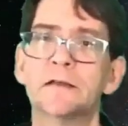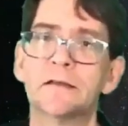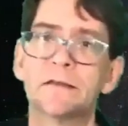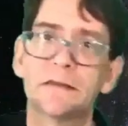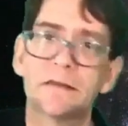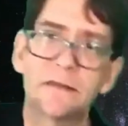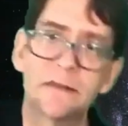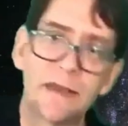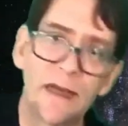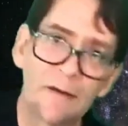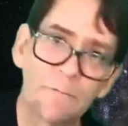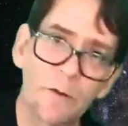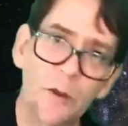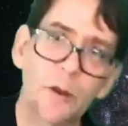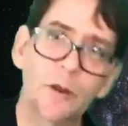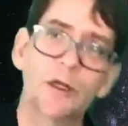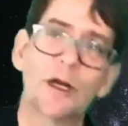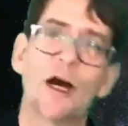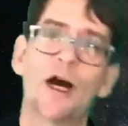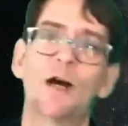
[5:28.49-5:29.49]

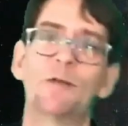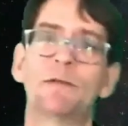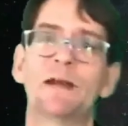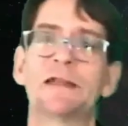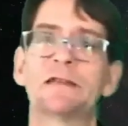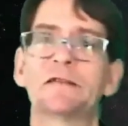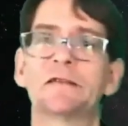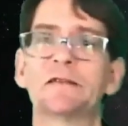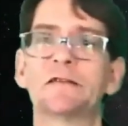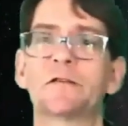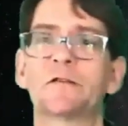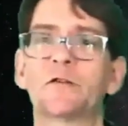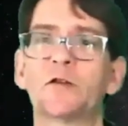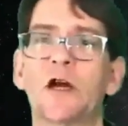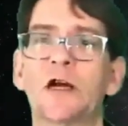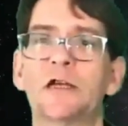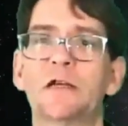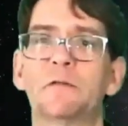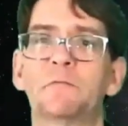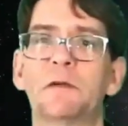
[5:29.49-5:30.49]
Several comets
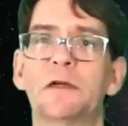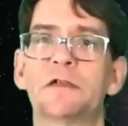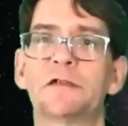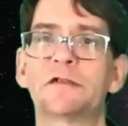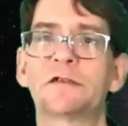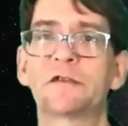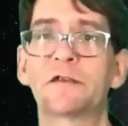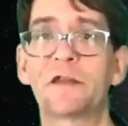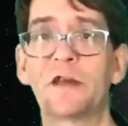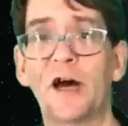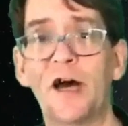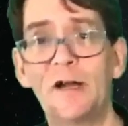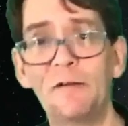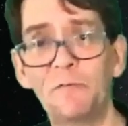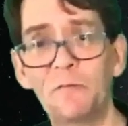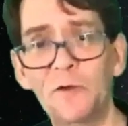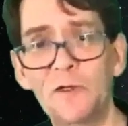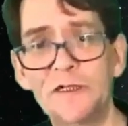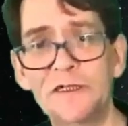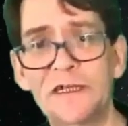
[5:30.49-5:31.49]
astronomers
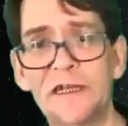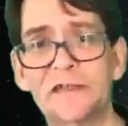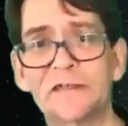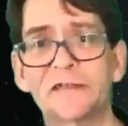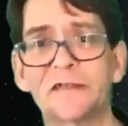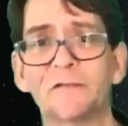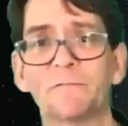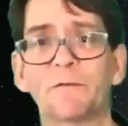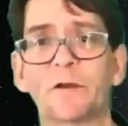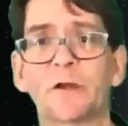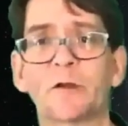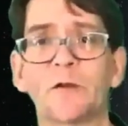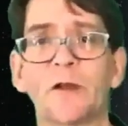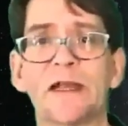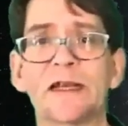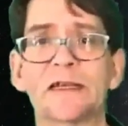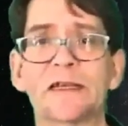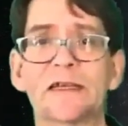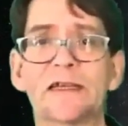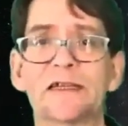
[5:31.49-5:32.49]
thought were destined for
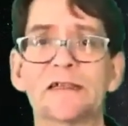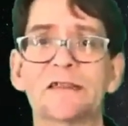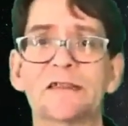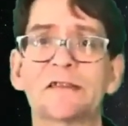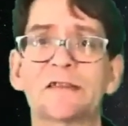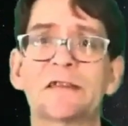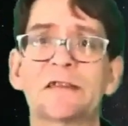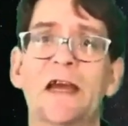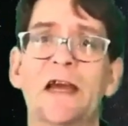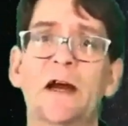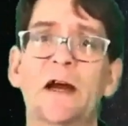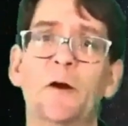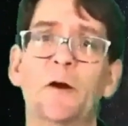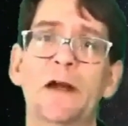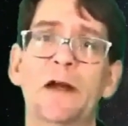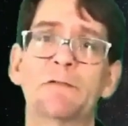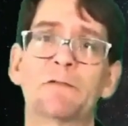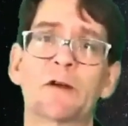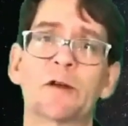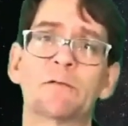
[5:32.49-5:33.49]
greatness,
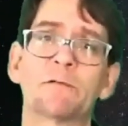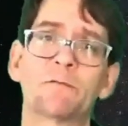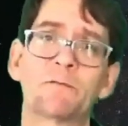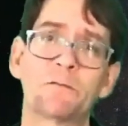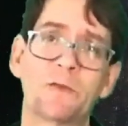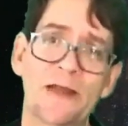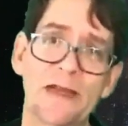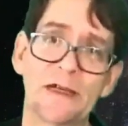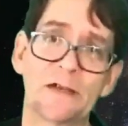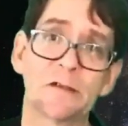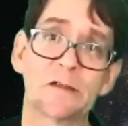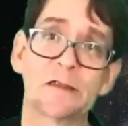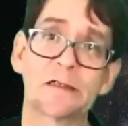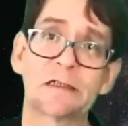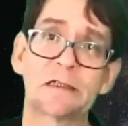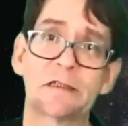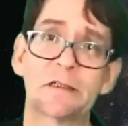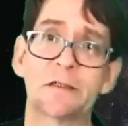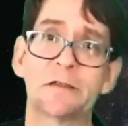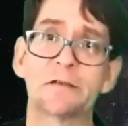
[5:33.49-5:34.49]
however, failed
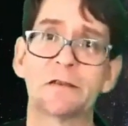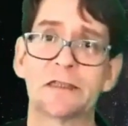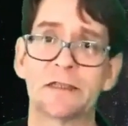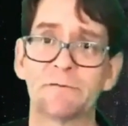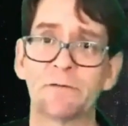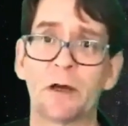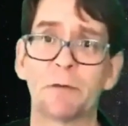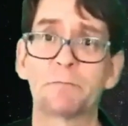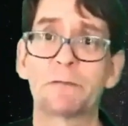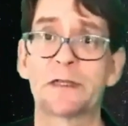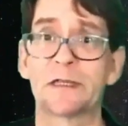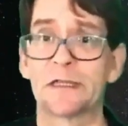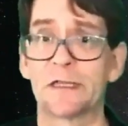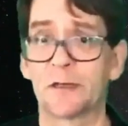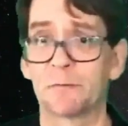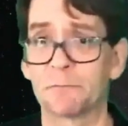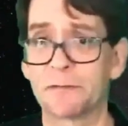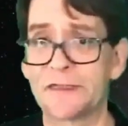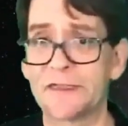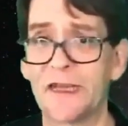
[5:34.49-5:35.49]
to live up to
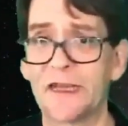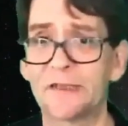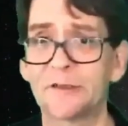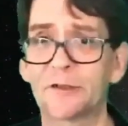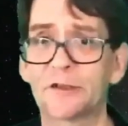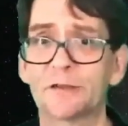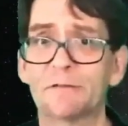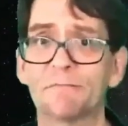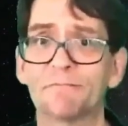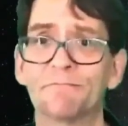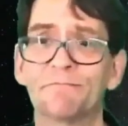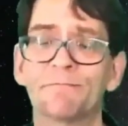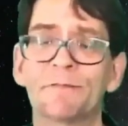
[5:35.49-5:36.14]
their potential.